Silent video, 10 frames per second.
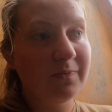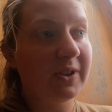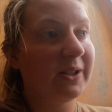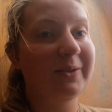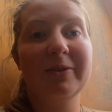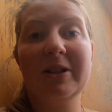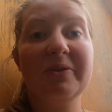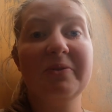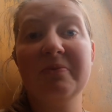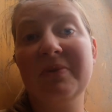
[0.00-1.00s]
That
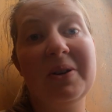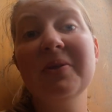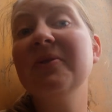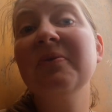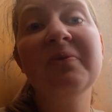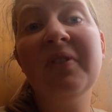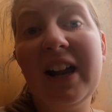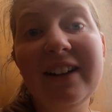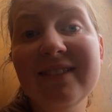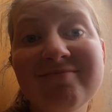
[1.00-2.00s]
was fun.